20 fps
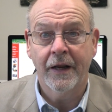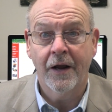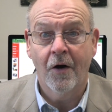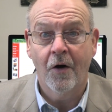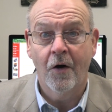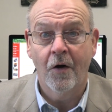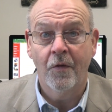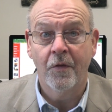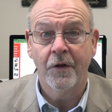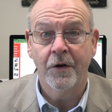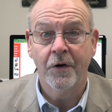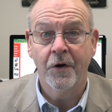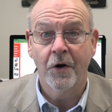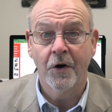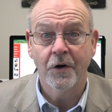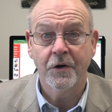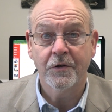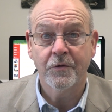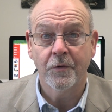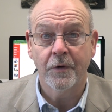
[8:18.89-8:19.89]
called the
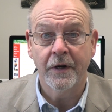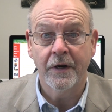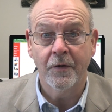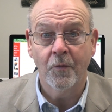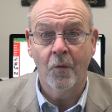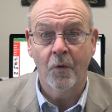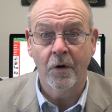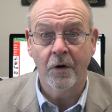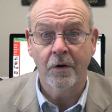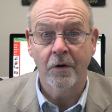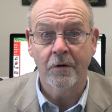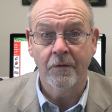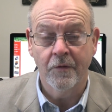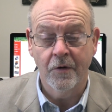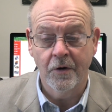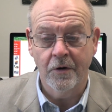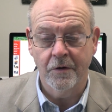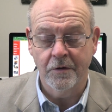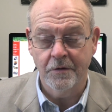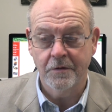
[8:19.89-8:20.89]
nursery worker
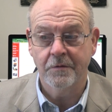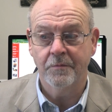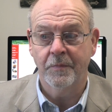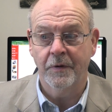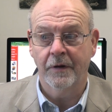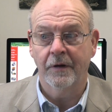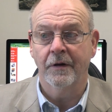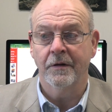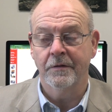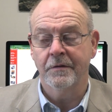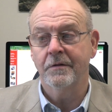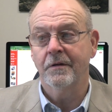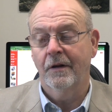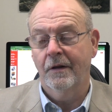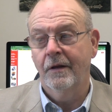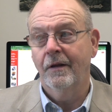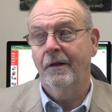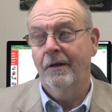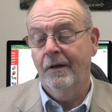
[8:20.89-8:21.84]
verse, because